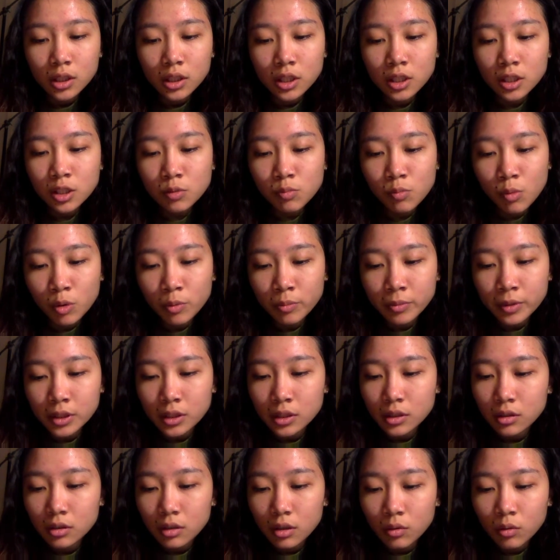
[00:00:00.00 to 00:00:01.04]
This moment.
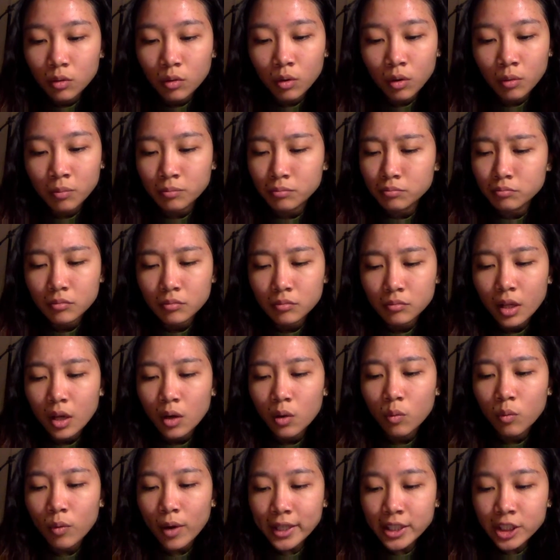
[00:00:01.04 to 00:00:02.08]
Um,
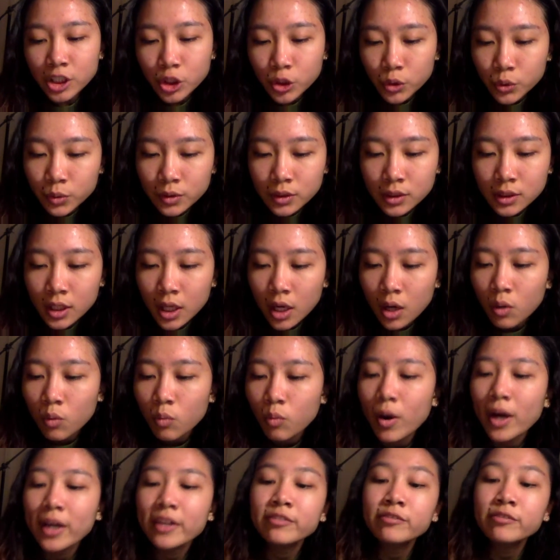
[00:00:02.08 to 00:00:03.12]
why choose,
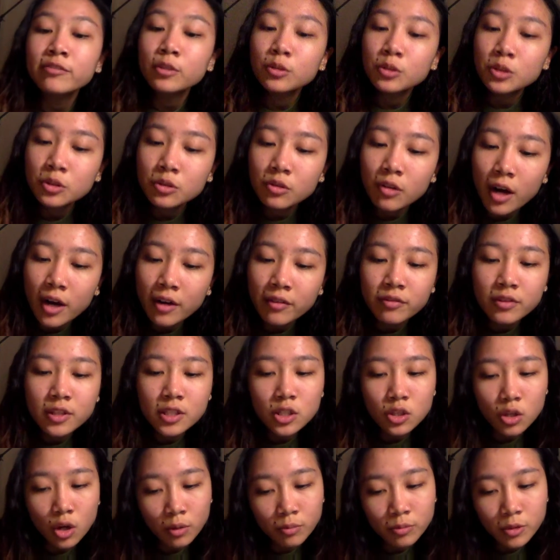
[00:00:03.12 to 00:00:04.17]
why photograph
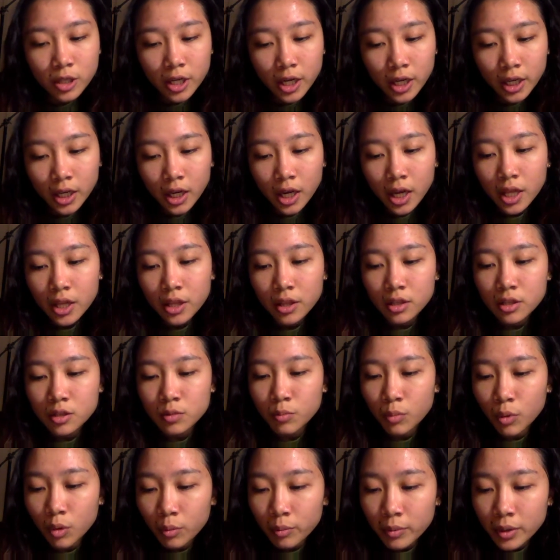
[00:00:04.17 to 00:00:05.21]
this object, this
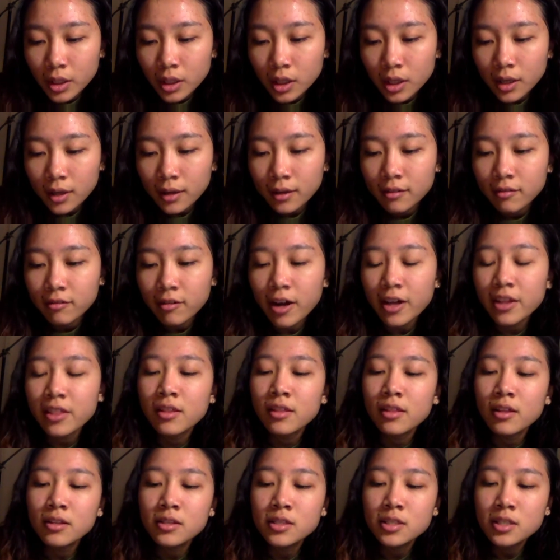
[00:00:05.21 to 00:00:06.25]
moment, rather
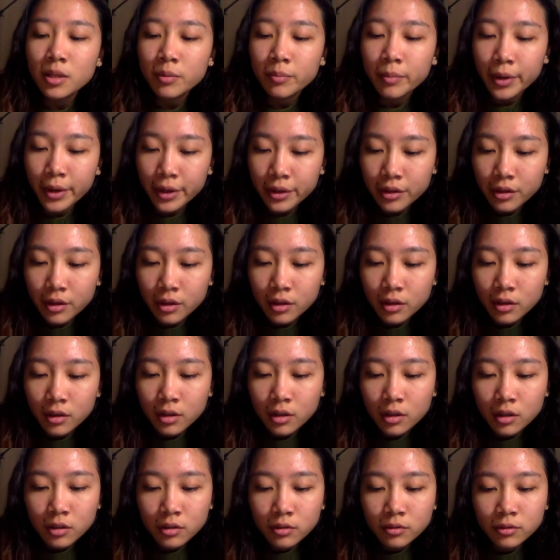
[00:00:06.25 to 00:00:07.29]
than some other?
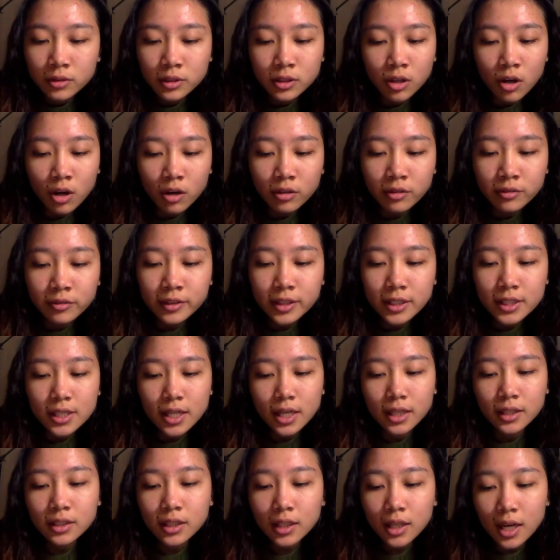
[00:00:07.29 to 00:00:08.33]
Photography is
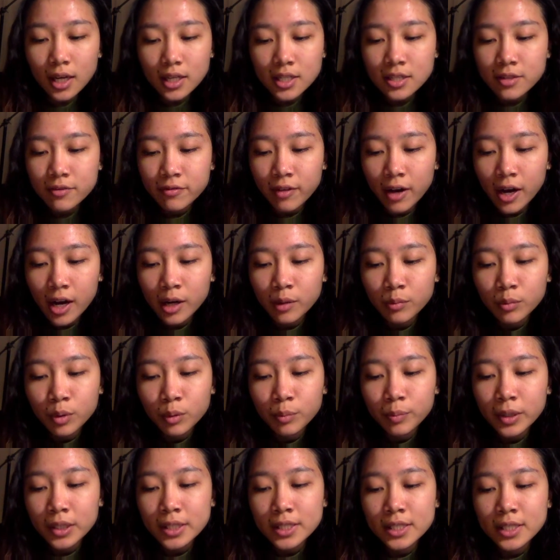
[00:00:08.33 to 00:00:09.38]
unclassifiable
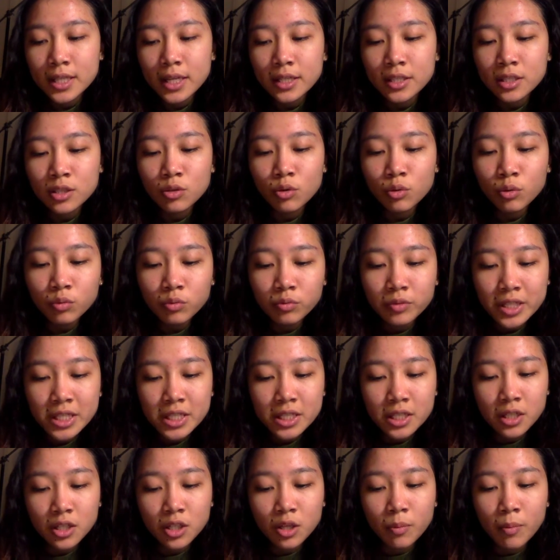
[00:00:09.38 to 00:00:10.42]
because there is no
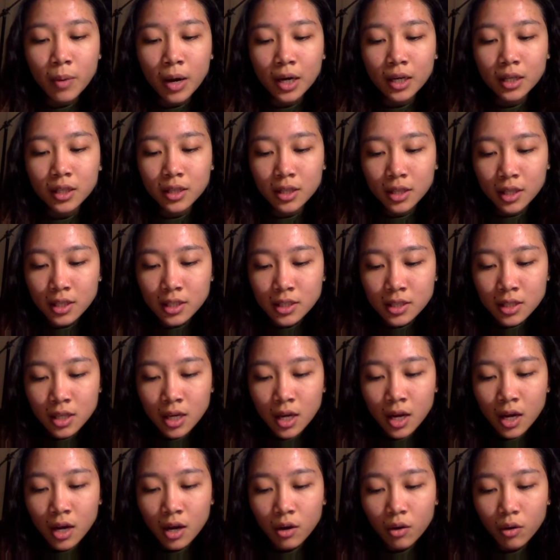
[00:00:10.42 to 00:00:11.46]
reason to mark this
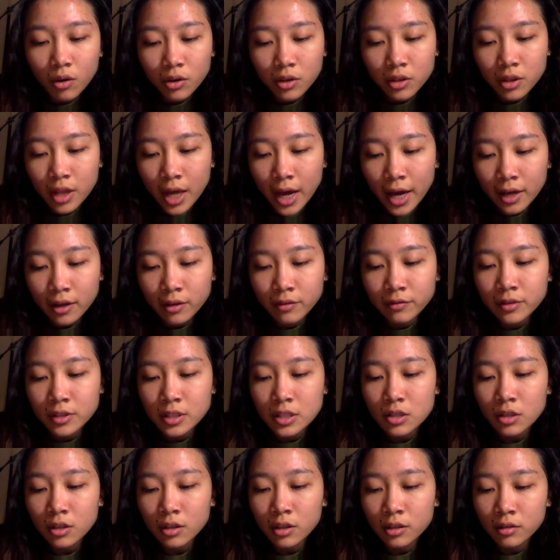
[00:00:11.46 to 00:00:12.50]
or that of
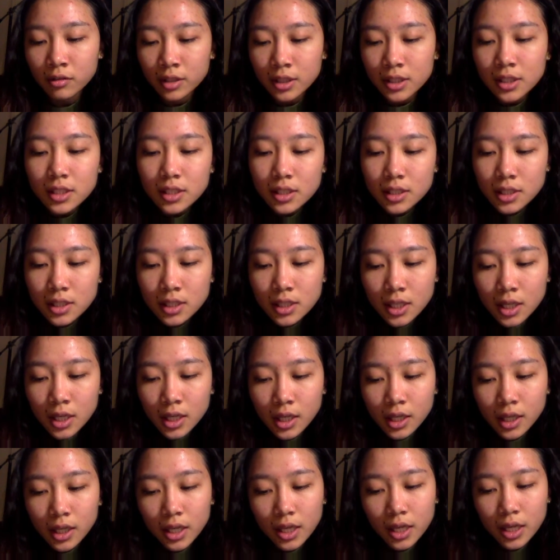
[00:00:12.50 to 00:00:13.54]
its occurrences.
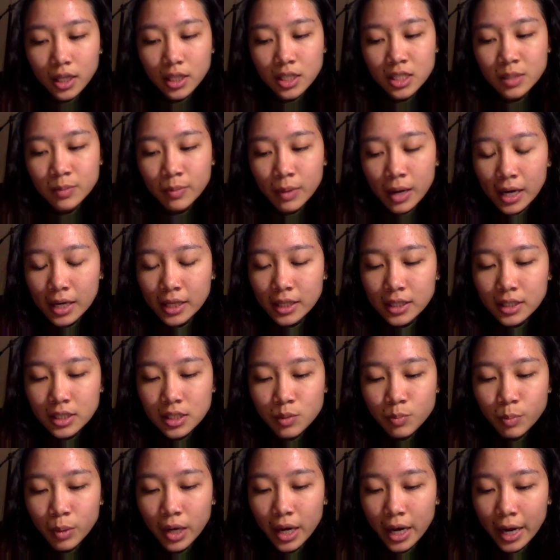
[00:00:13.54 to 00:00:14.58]
It aspires,
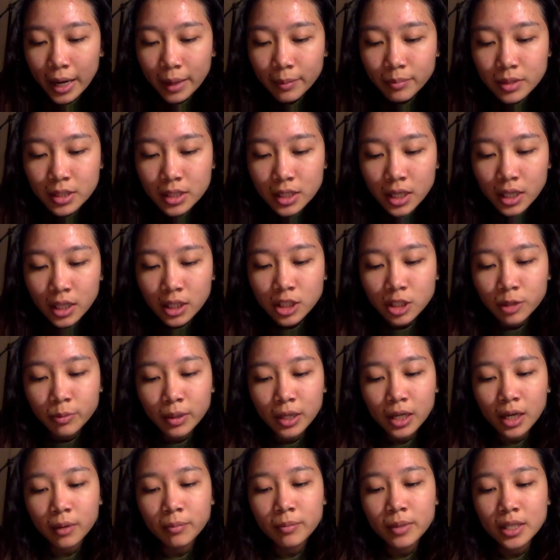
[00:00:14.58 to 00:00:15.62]
perhaps, to
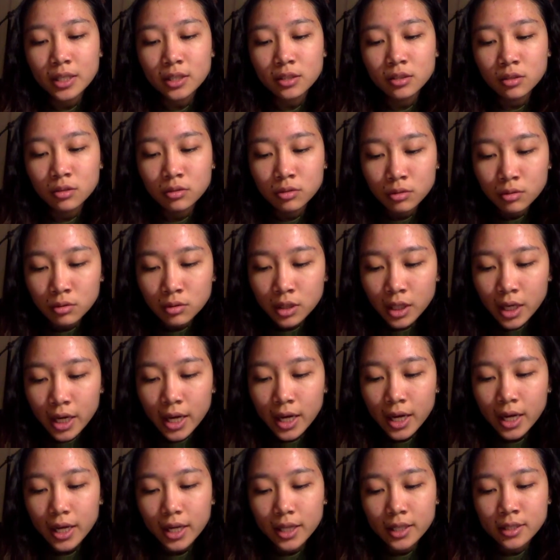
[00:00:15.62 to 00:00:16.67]
become as crude,
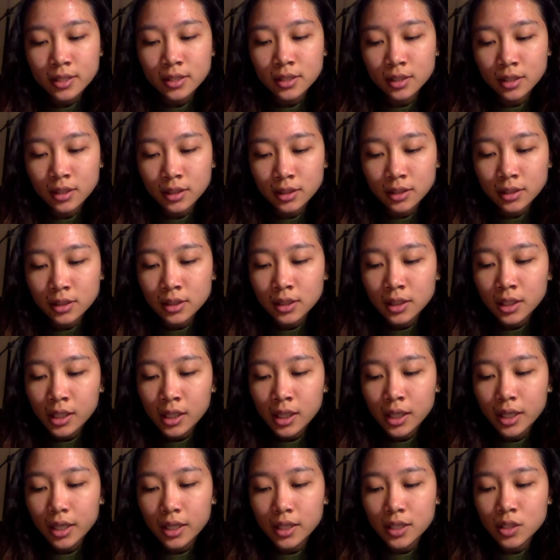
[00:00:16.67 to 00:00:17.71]
as certain,
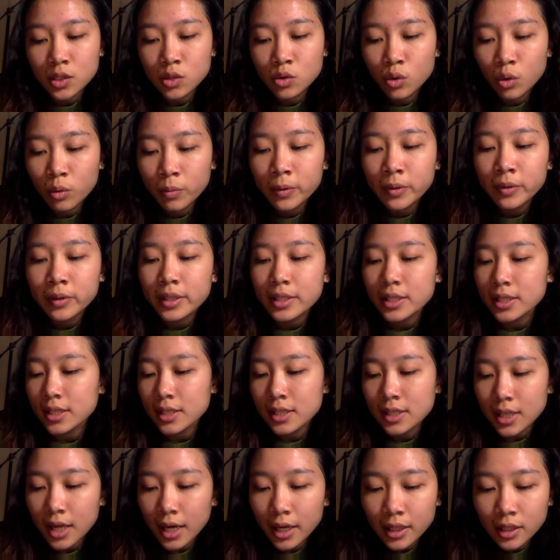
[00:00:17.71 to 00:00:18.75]
as noble as a
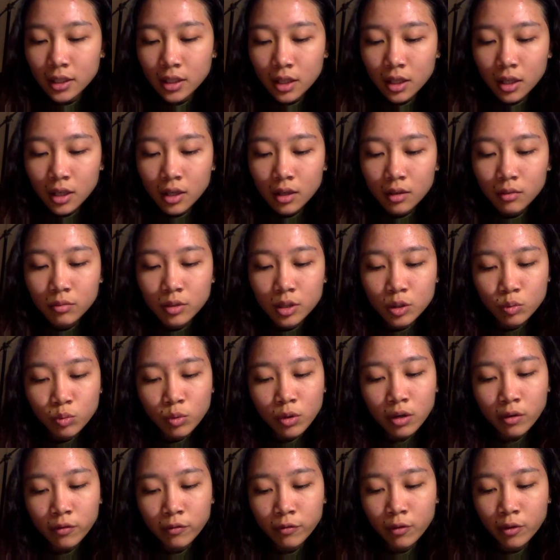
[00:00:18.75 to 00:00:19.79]
sign, which
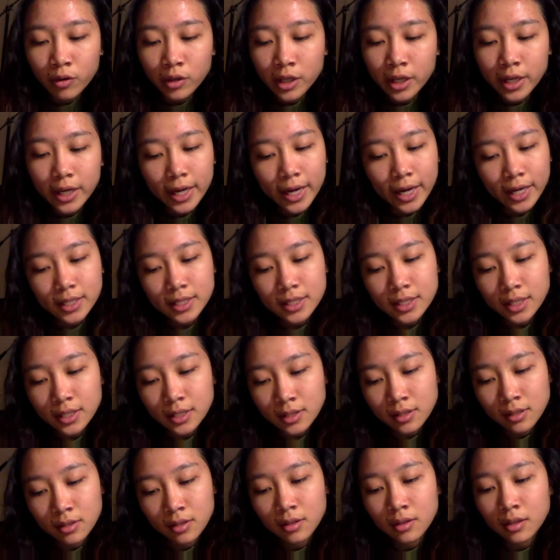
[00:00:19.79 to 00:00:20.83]
would afford it access
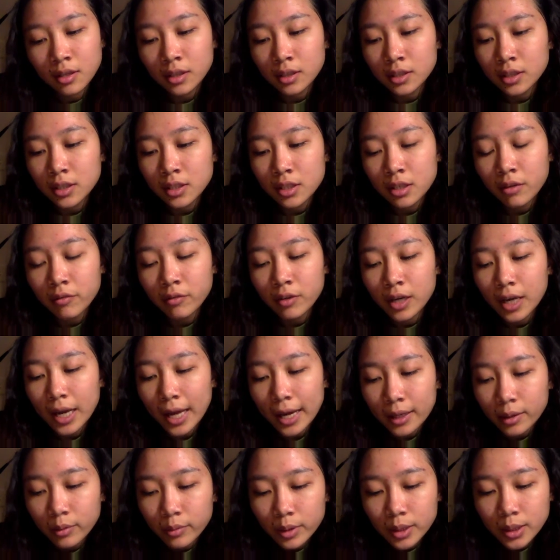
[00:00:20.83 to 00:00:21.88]
to the dignity of a
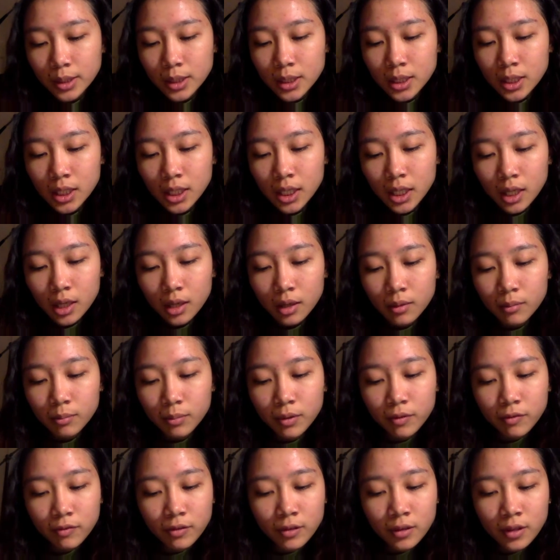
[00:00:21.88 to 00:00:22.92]
language.
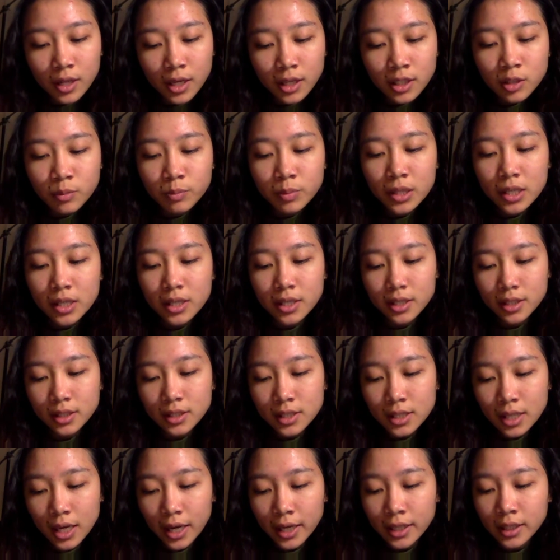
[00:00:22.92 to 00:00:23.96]
But for there to be a
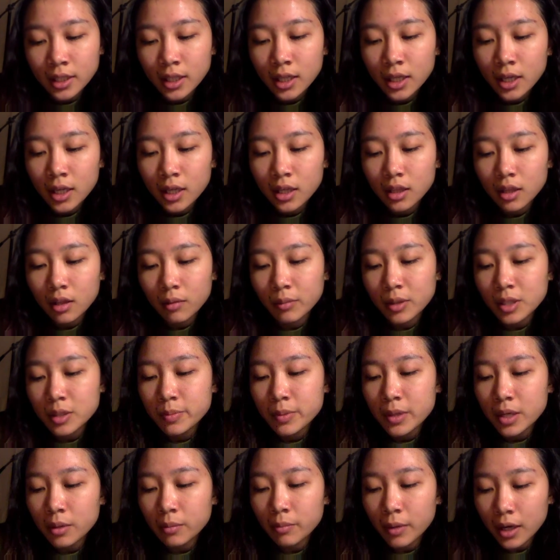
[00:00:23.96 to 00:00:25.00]
sign, there must
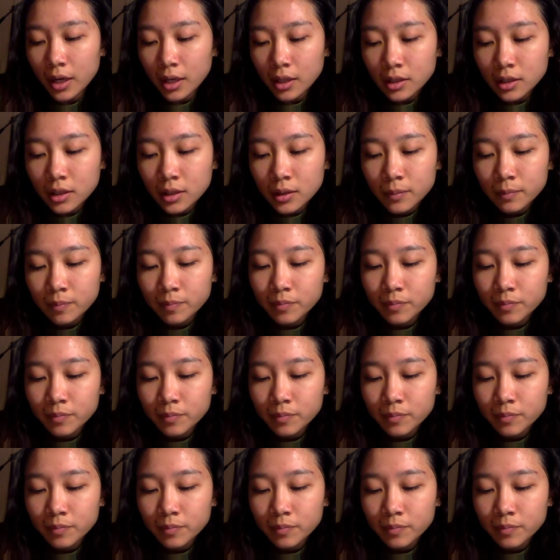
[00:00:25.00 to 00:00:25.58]
be a mark.